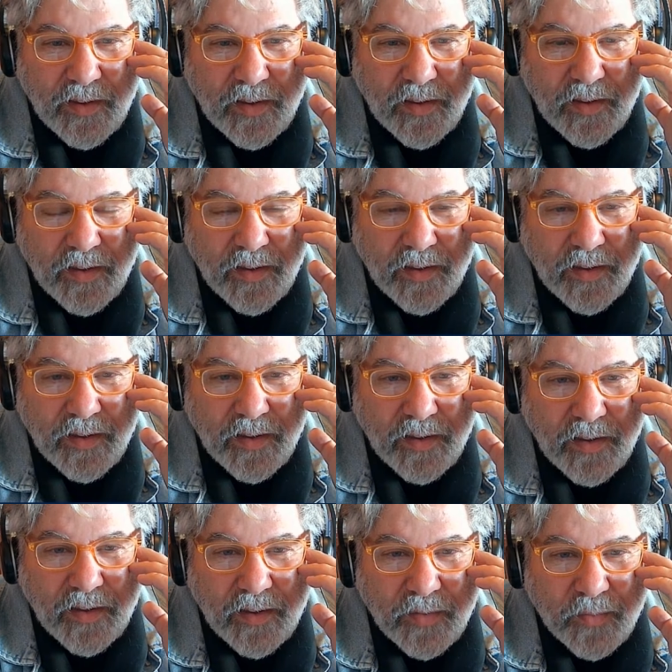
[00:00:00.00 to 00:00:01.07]

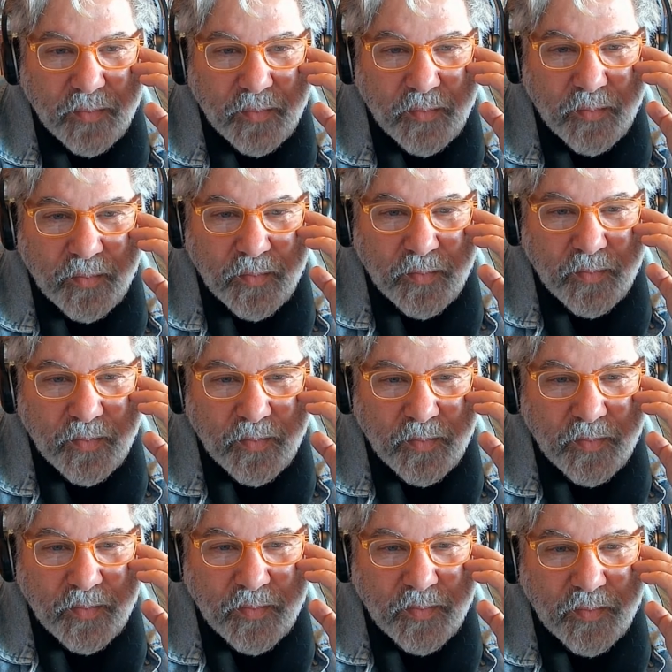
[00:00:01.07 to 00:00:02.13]

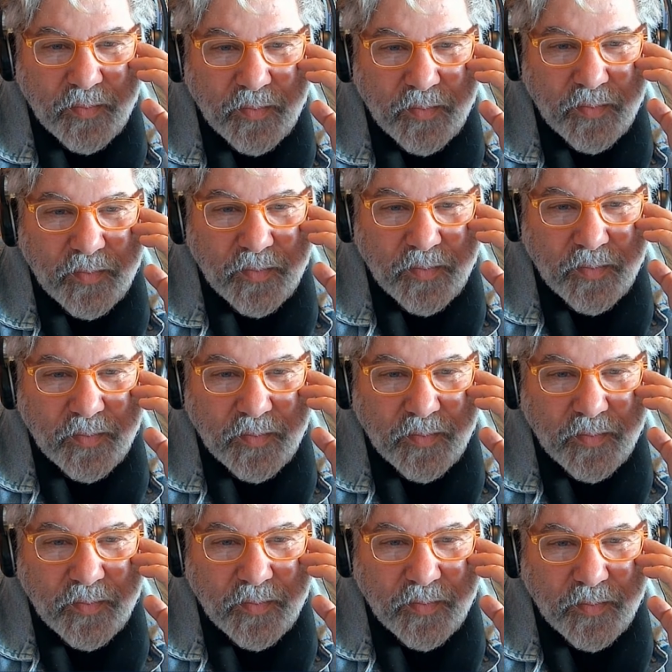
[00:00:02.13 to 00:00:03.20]

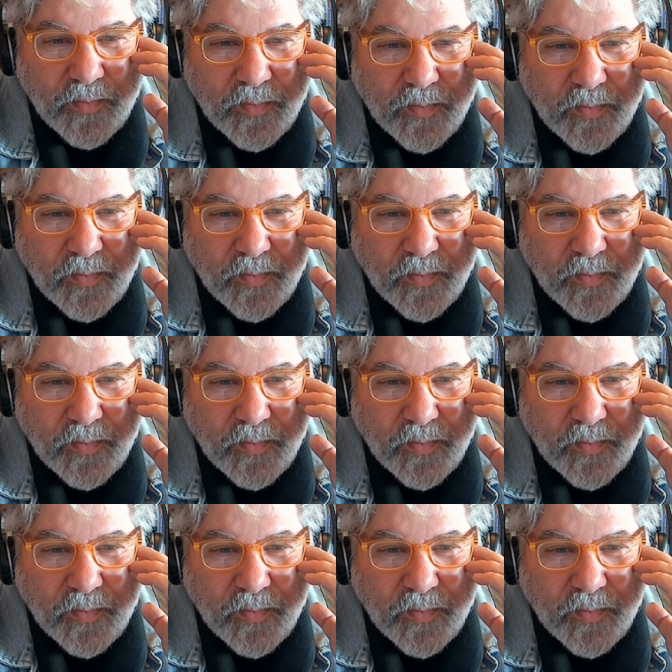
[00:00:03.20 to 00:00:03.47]
(not speaking)